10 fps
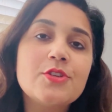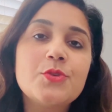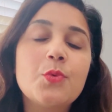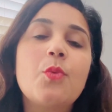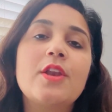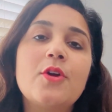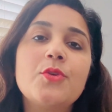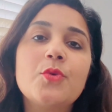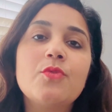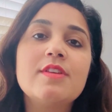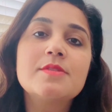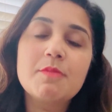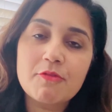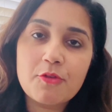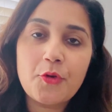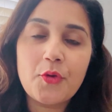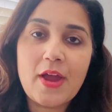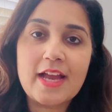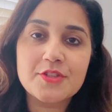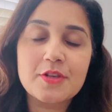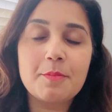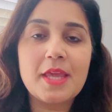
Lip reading: to do 1 or 2 weeks before your actual